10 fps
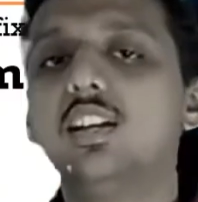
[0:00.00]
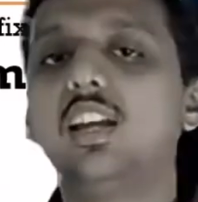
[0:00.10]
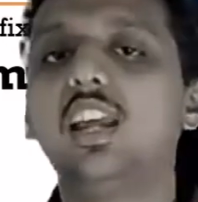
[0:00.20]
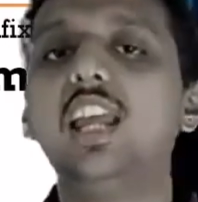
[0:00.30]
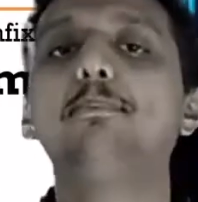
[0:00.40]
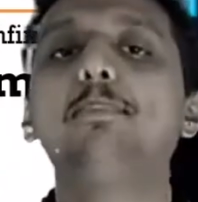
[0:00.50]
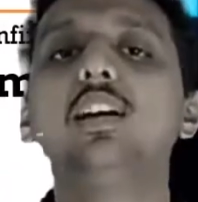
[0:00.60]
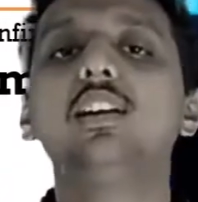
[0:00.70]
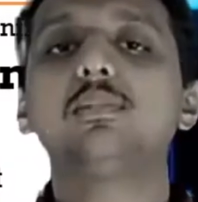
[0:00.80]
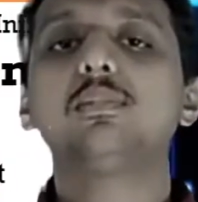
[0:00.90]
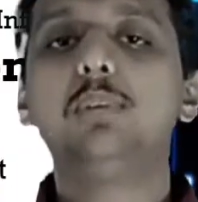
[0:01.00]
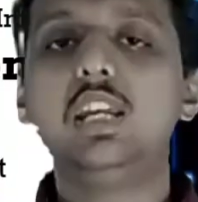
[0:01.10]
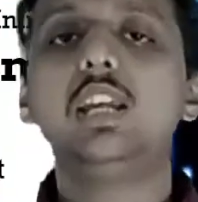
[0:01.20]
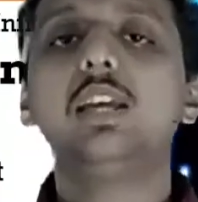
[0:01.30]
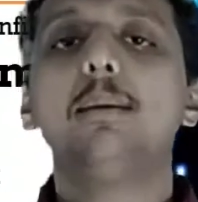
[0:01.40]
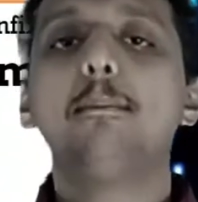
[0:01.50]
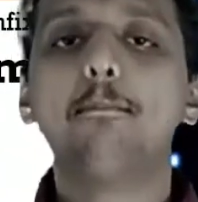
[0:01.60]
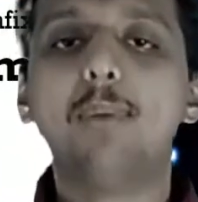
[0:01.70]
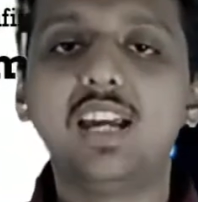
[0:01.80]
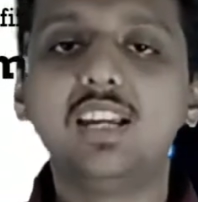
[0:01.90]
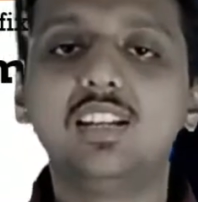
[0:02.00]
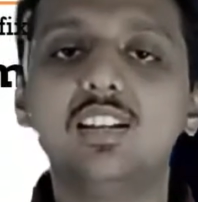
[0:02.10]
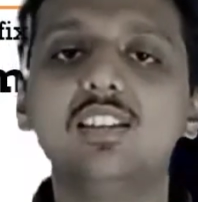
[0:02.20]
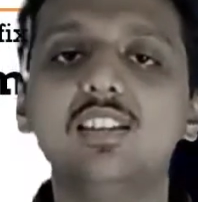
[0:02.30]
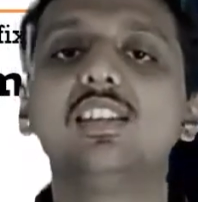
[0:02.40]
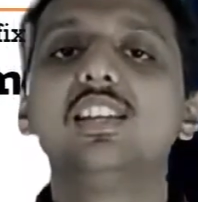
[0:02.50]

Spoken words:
A plus B minus